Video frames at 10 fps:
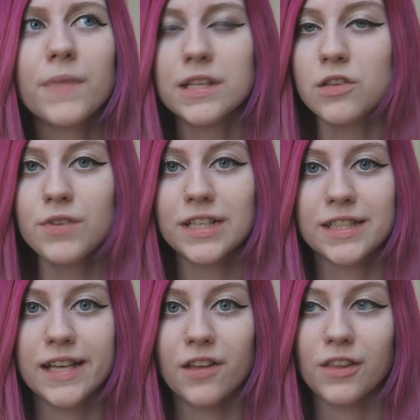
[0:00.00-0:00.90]
There's
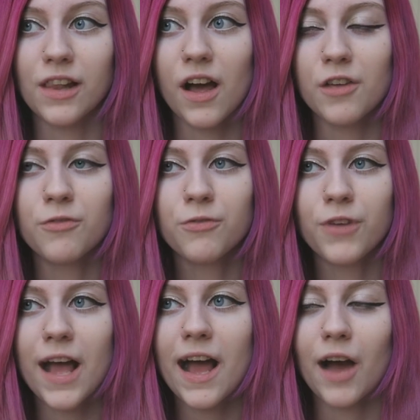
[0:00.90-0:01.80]
obviously other life
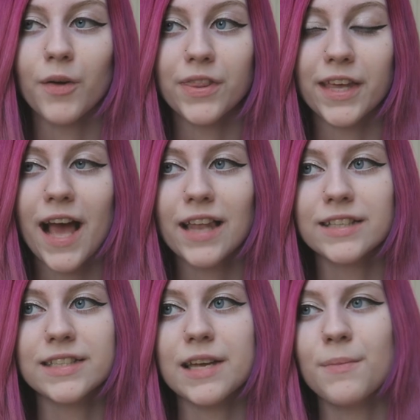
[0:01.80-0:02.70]
out in the
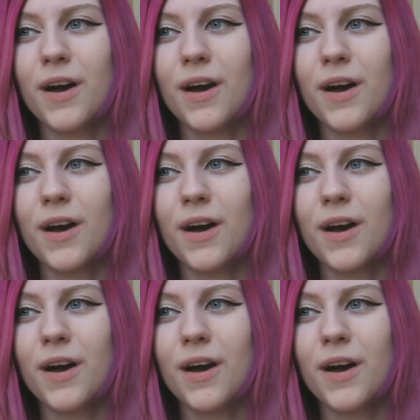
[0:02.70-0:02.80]
galaxy,